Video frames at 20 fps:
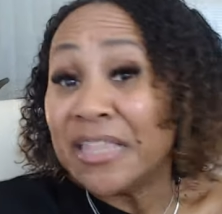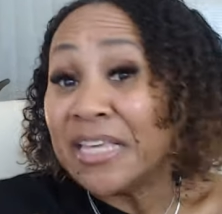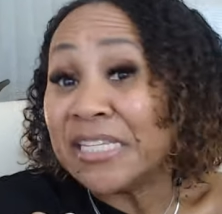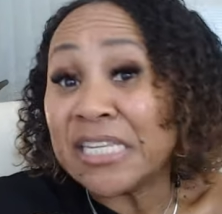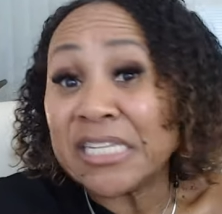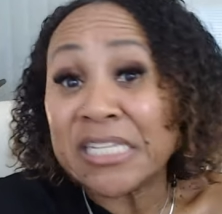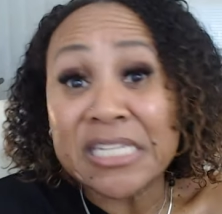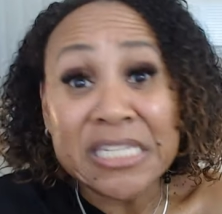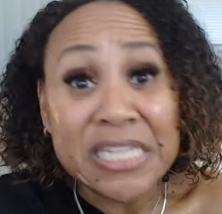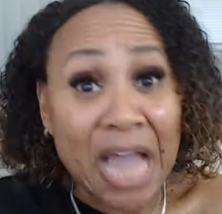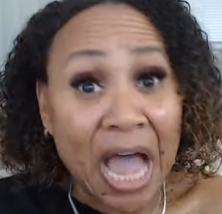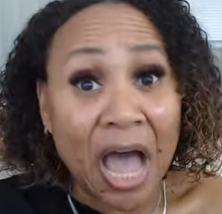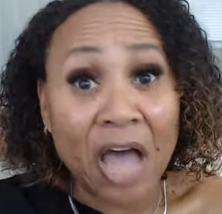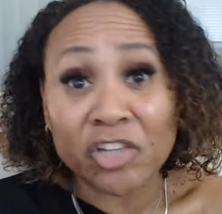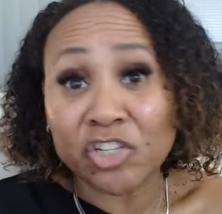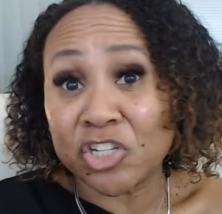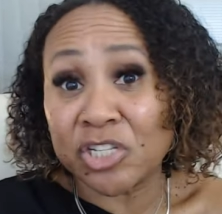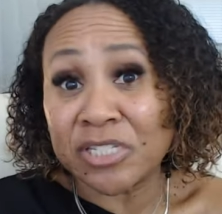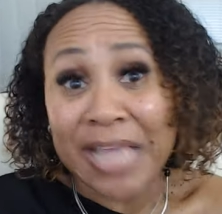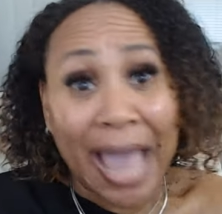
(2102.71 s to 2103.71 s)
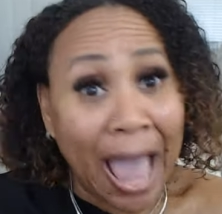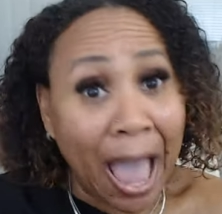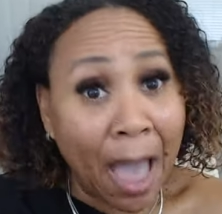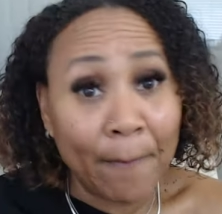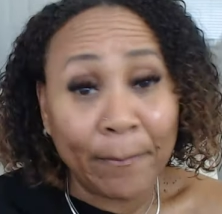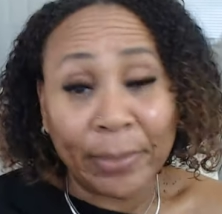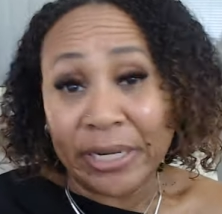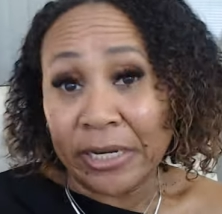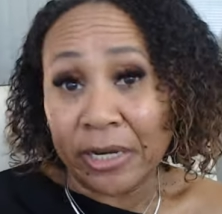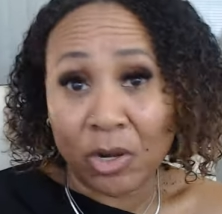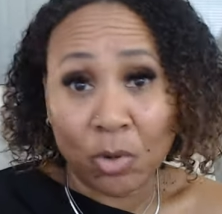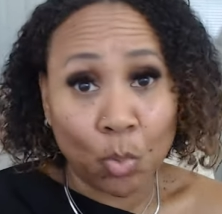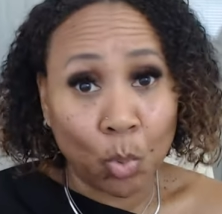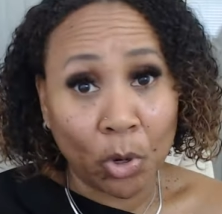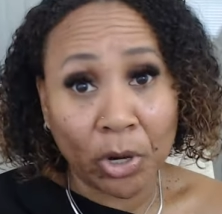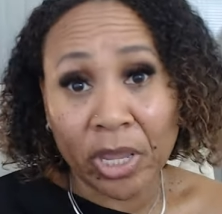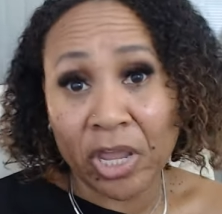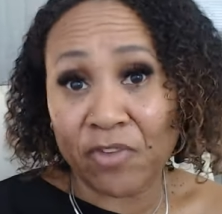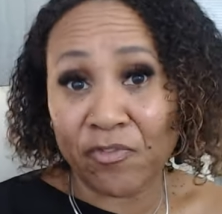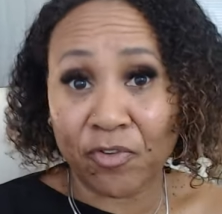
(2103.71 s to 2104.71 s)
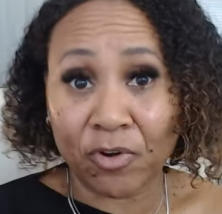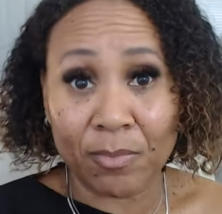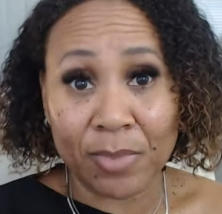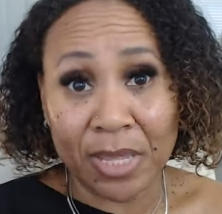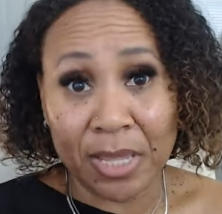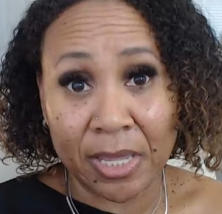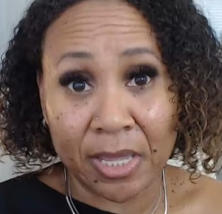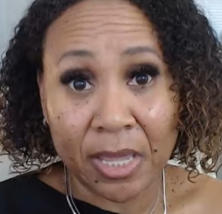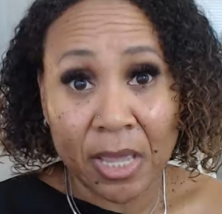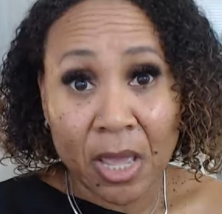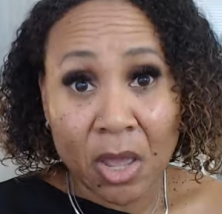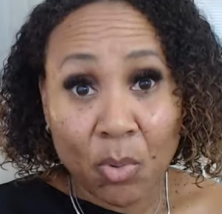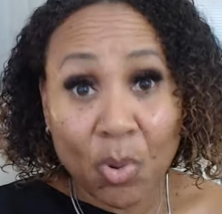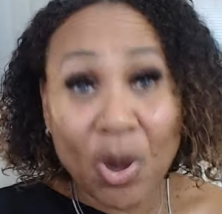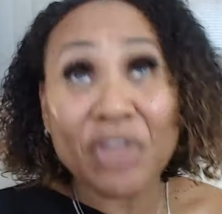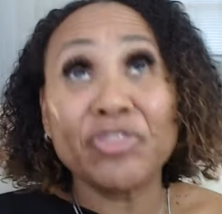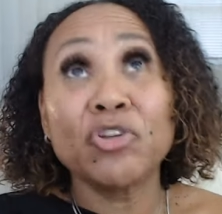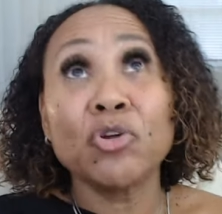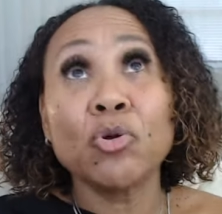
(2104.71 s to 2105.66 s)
This is not just happening and working for me, right?